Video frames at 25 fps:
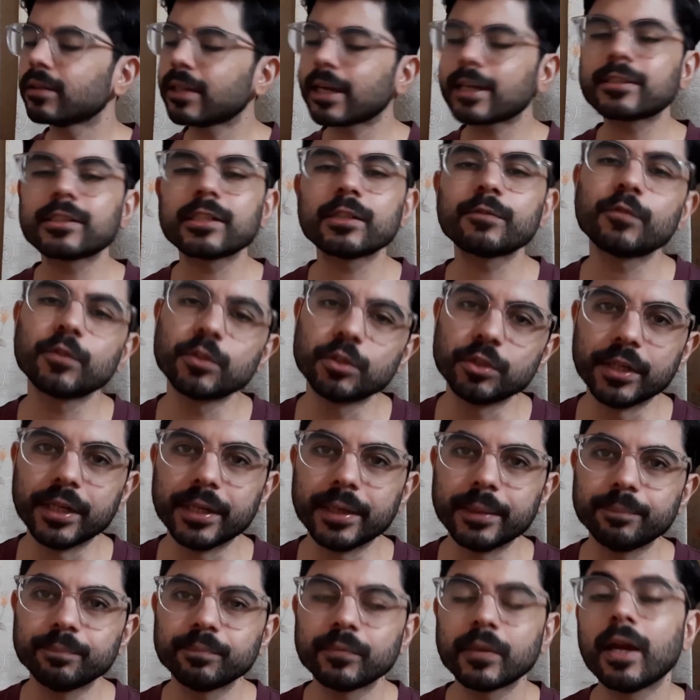That's it for
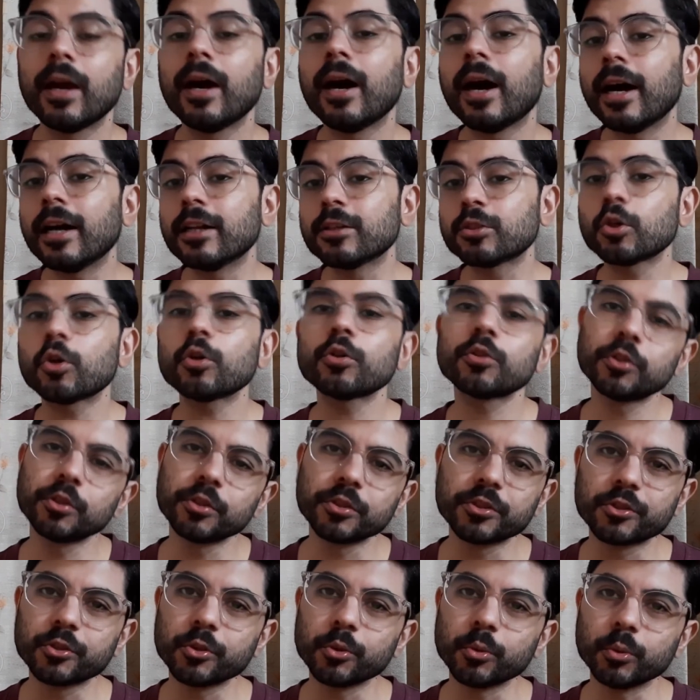today. I'll talk to
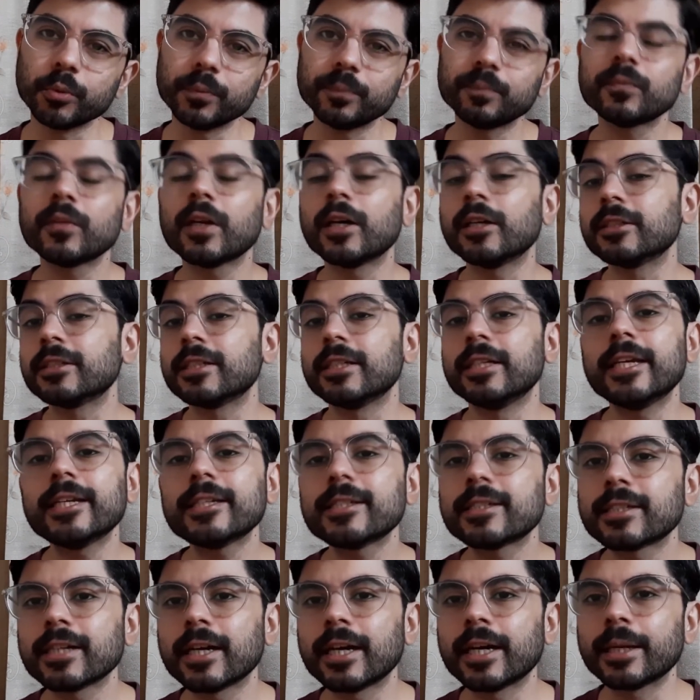you soon. Until
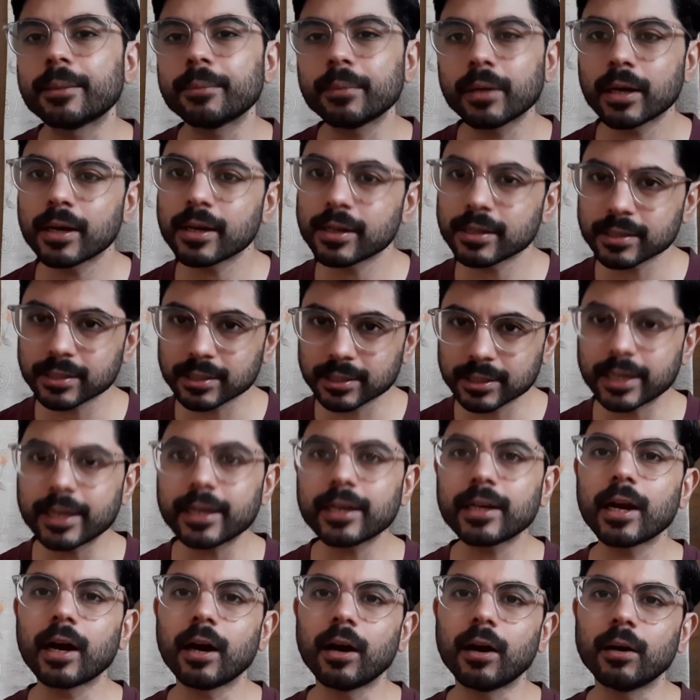next time,
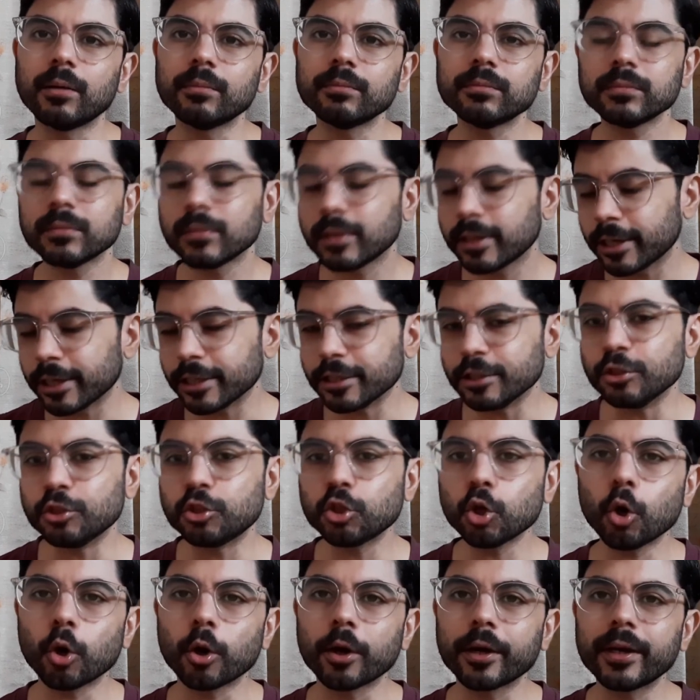stay calm,
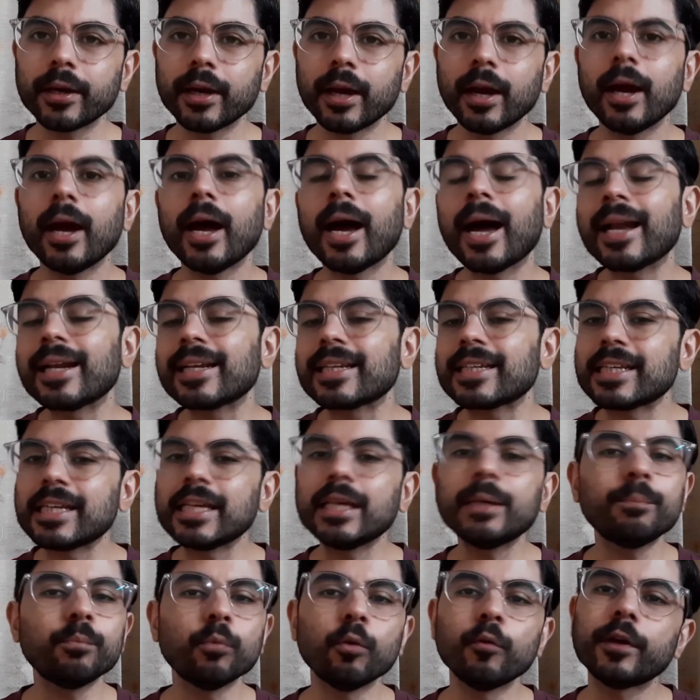enjoy, and
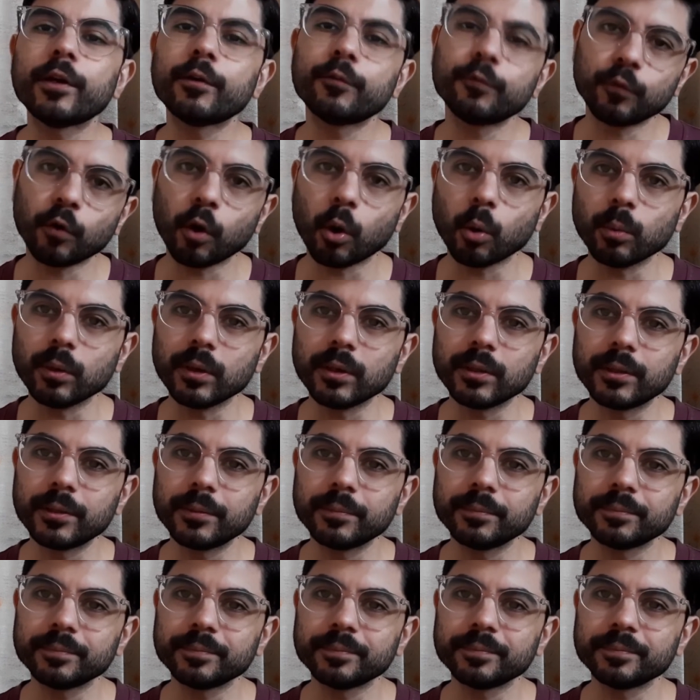keep moving forward.